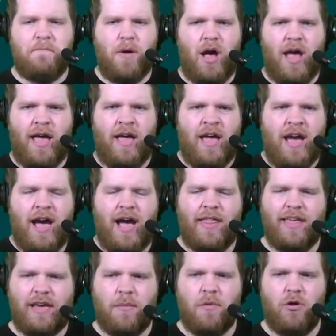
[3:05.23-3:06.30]
but I
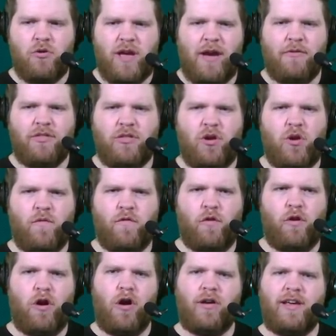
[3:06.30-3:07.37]
think I'm okay with it
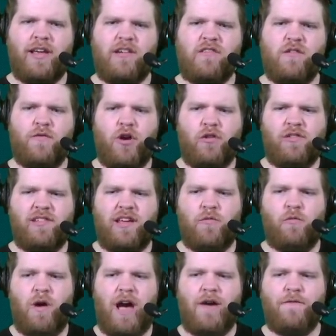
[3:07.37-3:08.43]
overall. Get your votes
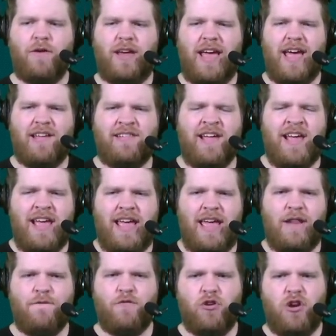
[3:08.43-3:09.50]
in. Y for yes,
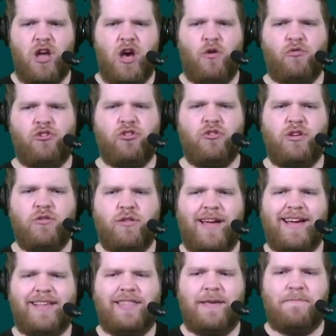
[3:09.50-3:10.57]
N for no. Do you
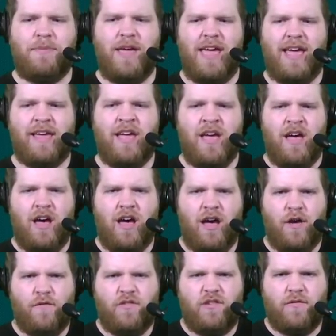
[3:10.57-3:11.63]
like the pick
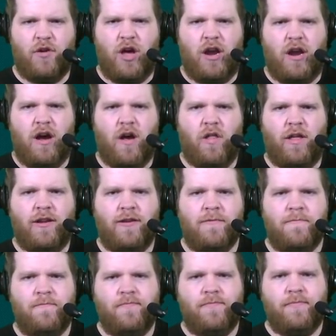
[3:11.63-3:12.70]
of Jevon Holland?
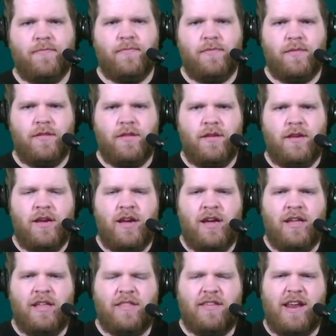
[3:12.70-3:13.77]

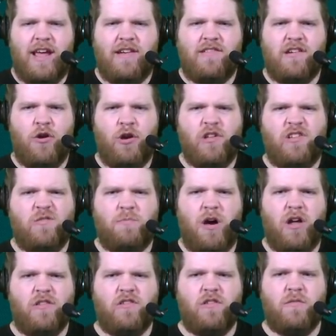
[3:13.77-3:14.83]
Now, today's show is
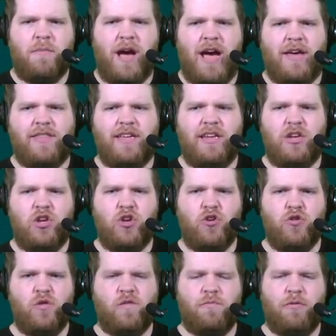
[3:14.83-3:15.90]
sponsored by the
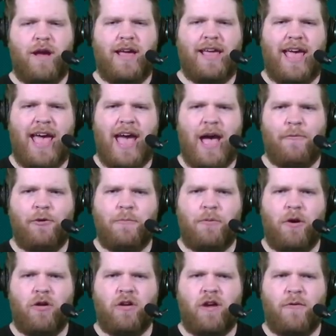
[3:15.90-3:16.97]
Newsbreak app. We
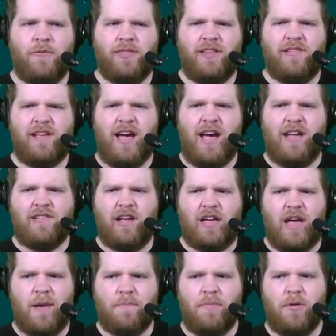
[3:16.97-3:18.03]
partnered up with these guys a
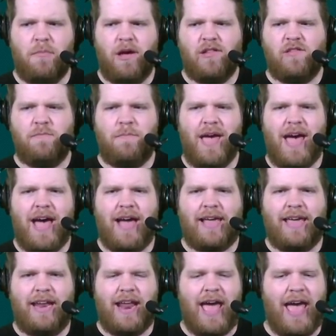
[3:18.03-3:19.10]
couple months
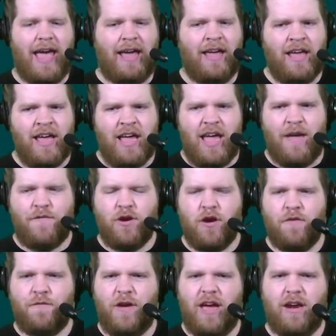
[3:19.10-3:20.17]
back, and hey, if you're
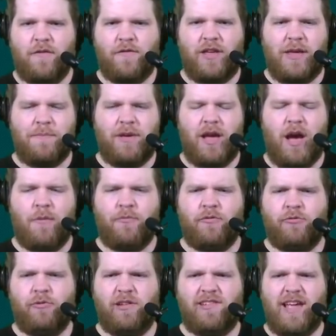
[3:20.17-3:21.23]
a fan of keeping up
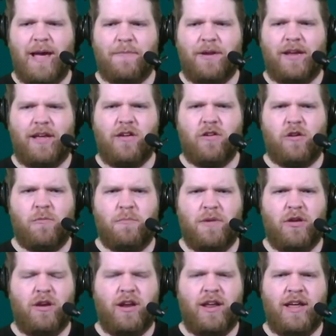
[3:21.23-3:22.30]
with what's happening in your
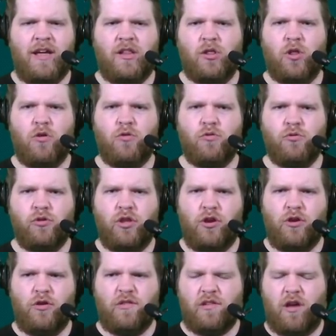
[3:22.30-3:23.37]
community, local
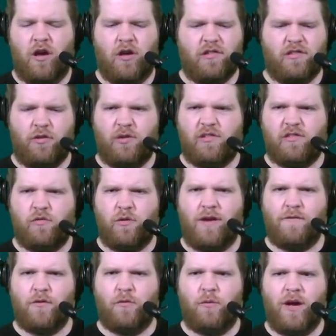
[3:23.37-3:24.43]
news, also it's
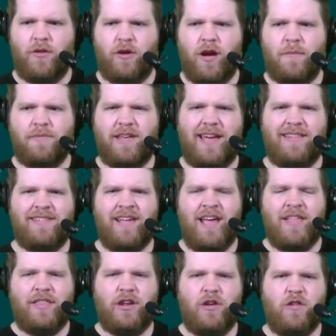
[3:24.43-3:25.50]
great for weather updates,
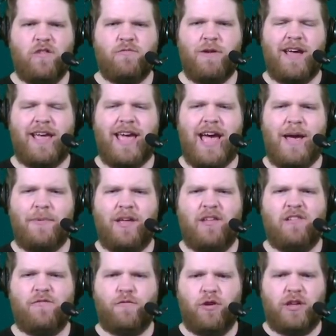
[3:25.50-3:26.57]
the Newsbreak app
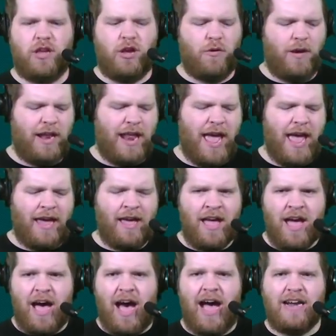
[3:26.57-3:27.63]
is for you. And hey,
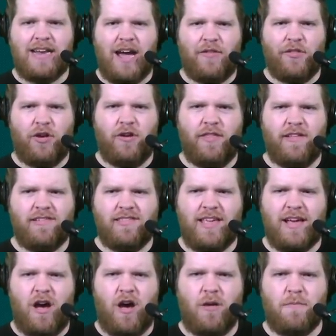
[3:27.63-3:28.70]
I downloaded this
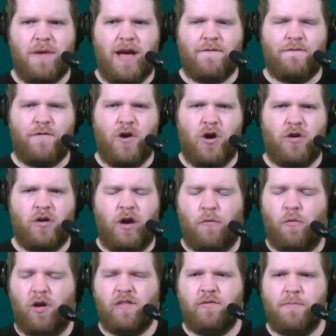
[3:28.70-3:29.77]
thing on my phone
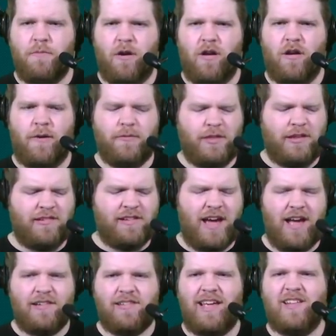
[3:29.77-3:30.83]
once we partnered up with these
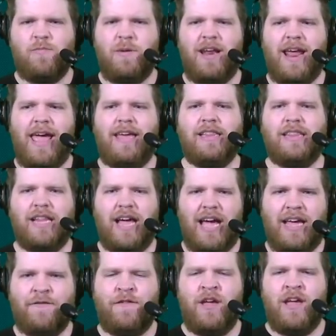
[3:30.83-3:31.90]
guys. It's been a
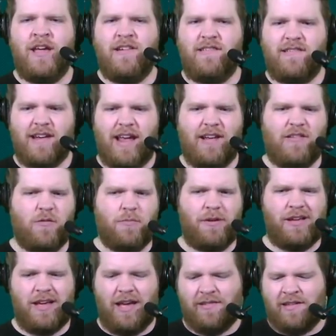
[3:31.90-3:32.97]
life changer
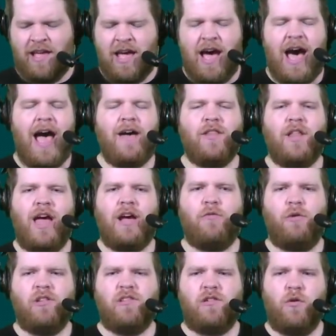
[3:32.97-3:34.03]
because I like
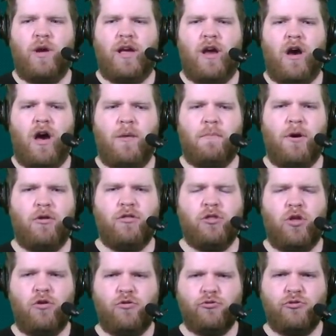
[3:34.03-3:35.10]
what's going on, both
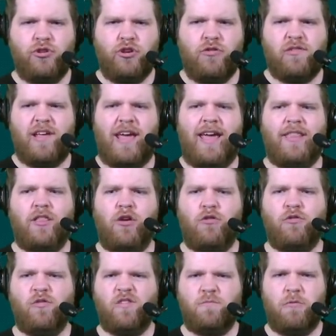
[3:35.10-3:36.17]
local news and
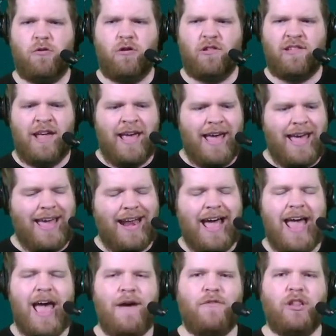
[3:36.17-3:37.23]
local sports, and
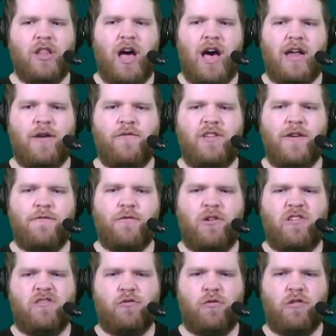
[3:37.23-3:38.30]
I have a lot of
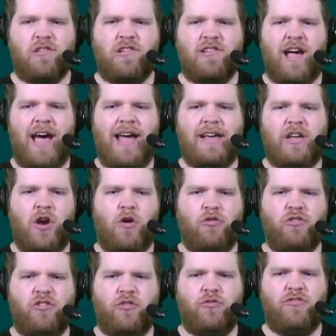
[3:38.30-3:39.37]
different sources I go
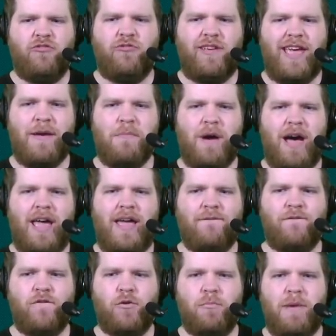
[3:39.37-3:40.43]
to get my
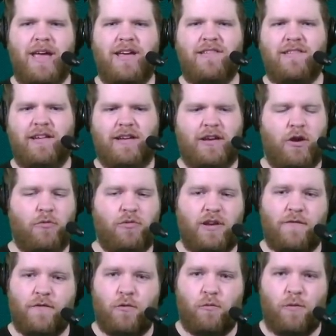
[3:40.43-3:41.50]
information, you know,
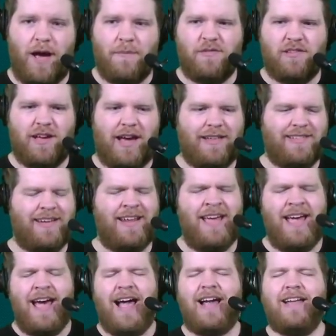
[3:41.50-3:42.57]
different websites, and
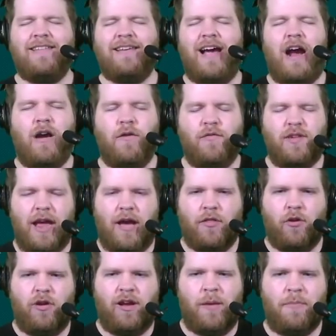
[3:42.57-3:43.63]
I got tired of
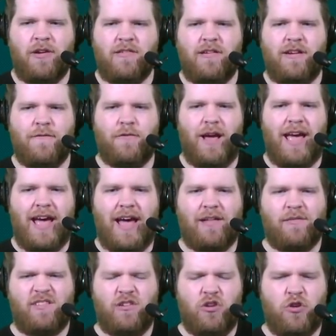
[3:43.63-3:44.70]
downloading a bunch of different
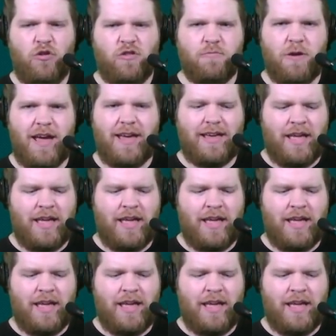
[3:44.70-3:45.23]
apps. Newsbreak,